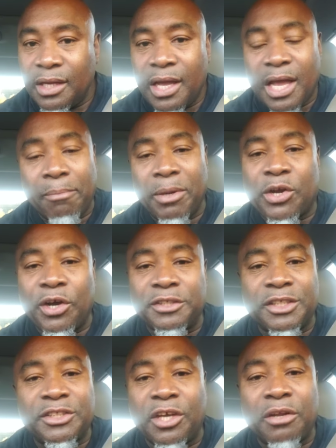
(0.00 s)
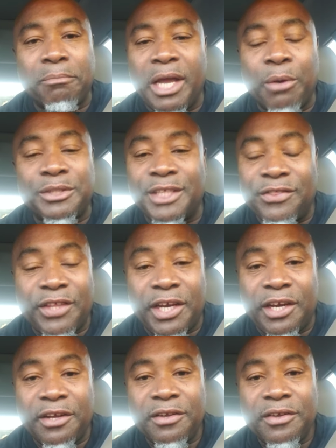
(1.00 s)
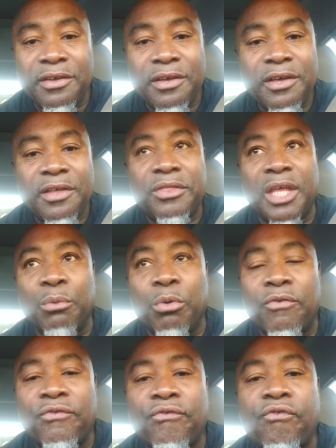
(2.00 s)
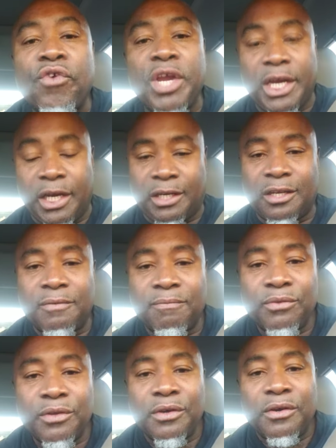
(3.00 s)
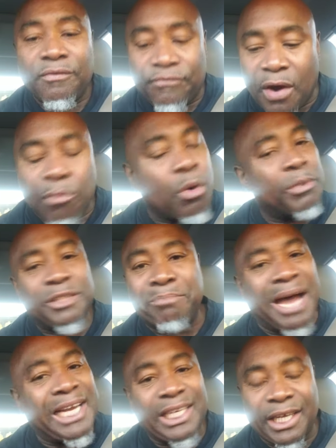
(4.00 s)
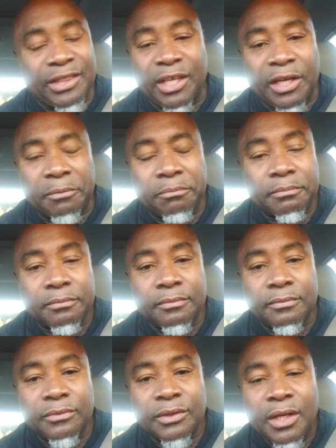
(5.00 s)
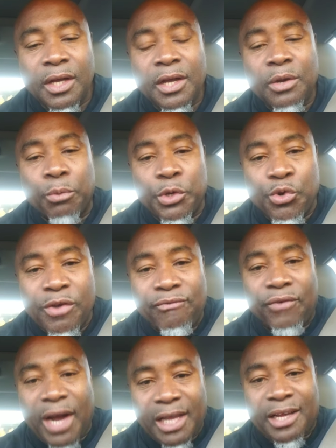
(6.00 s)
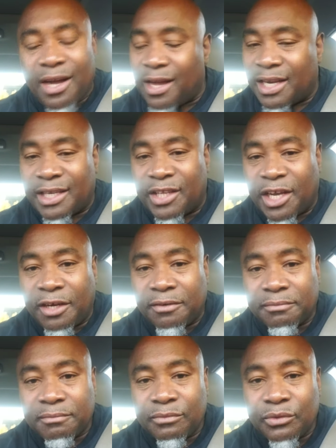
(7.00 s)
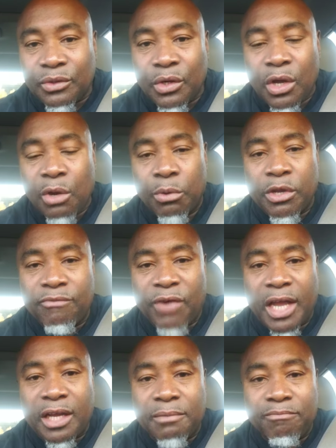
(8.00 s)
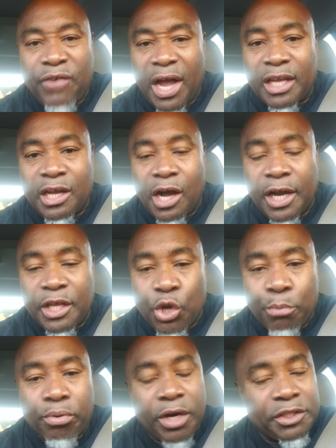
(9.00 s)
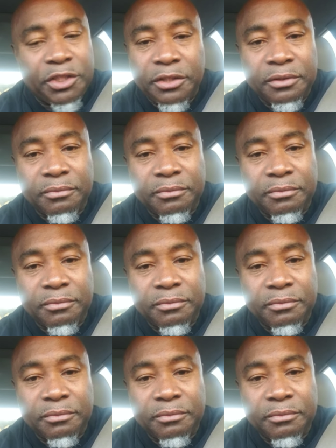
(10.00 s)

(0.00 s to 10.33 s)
And because the Son of Man was in there, they were freed from what was binding them. When you invite God in there, when you invite, invite God in your pressure,